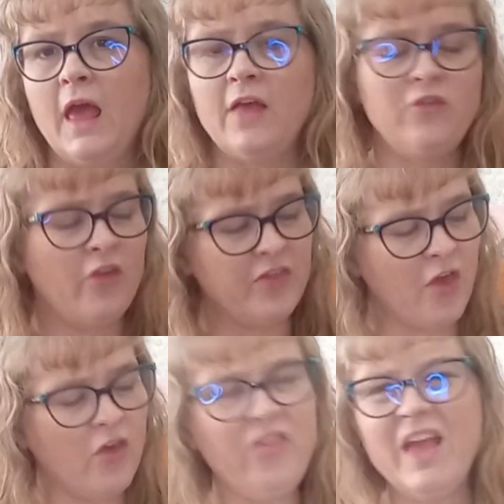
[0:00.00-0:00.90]
And so, like,
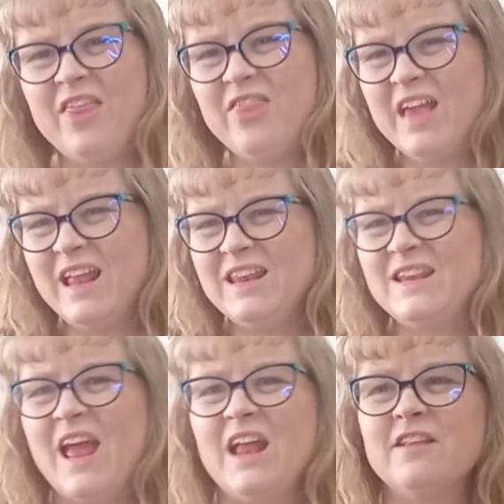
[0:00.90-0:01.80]
the only thing I think I need
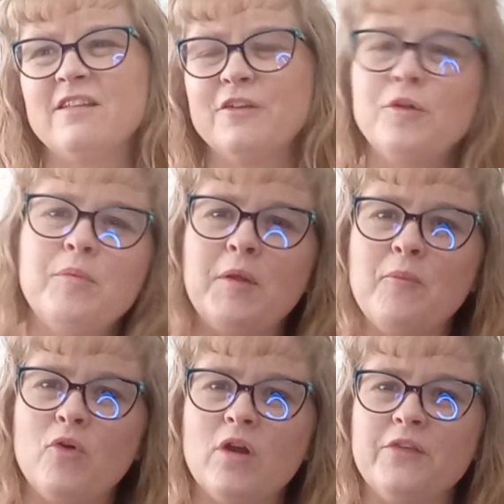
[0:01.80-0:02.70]
to add is a little
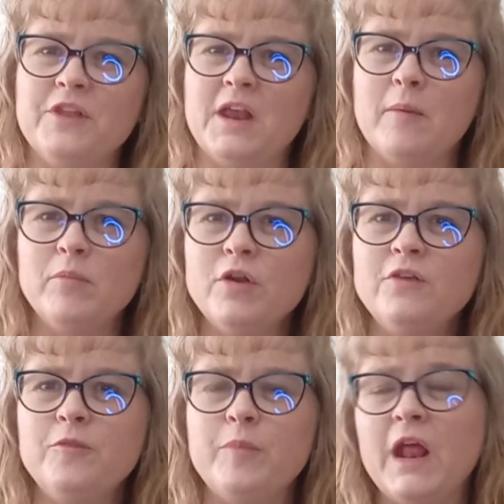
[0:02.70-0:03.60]
bit more on the numbers.